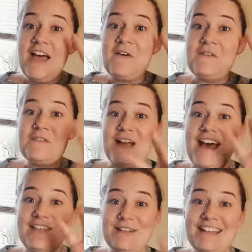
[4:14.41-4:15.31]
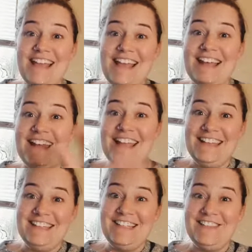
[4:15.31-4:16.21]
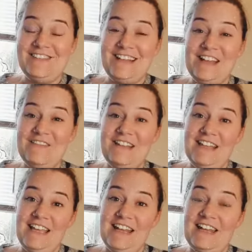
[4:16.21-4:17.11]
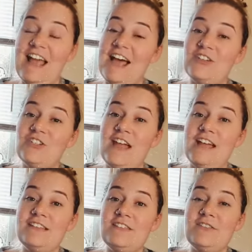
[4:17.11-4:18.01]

rather than industry related hashtags.